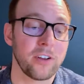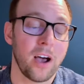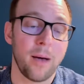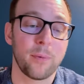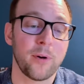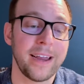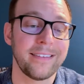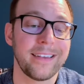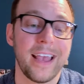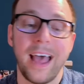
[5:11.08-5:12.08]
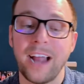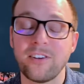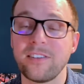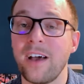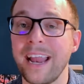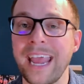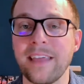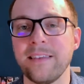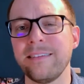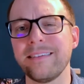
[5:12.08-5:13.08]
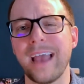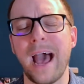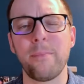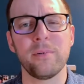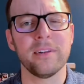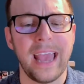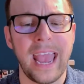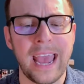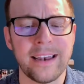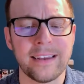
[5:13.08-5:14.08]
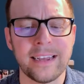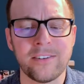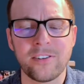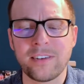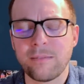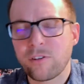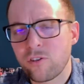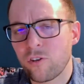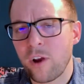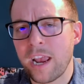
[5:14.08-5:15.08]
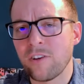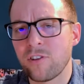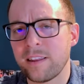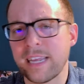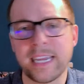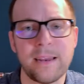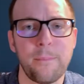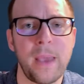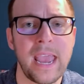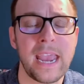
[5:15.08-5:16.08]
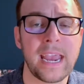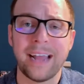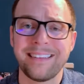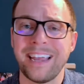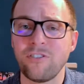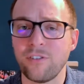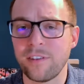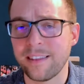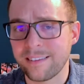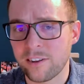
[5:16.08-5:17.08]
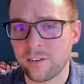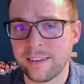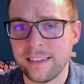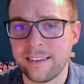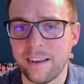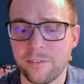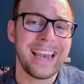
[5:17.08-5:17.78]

operates. I just thought, hey, this is Apple, and it just seems strange that they didn't pay attention to this little detail.